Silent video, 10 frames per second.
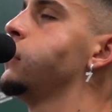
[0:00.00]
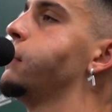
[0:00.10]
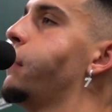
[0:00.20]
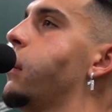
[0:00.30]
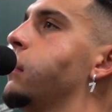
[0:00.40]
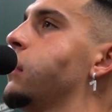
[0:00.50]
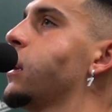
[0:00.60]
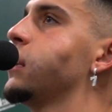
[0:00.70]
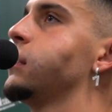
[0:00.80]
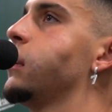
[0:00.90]
He's a baller.
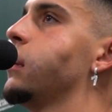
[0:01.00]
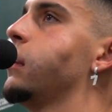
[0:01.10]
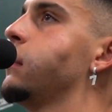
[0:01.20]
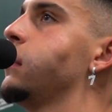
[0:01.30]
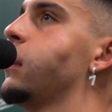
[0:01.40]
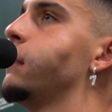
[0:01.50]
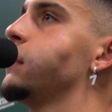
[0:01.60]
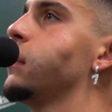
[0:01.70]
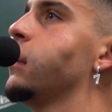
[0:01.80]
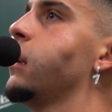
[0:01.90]
Like I said again,
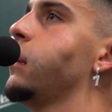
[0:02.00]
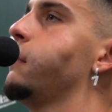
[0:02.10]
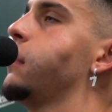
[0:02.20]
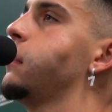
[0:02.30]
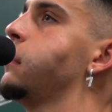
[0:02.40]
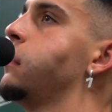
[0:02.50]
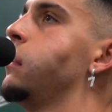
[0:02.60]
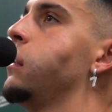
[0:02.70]
comes in the game and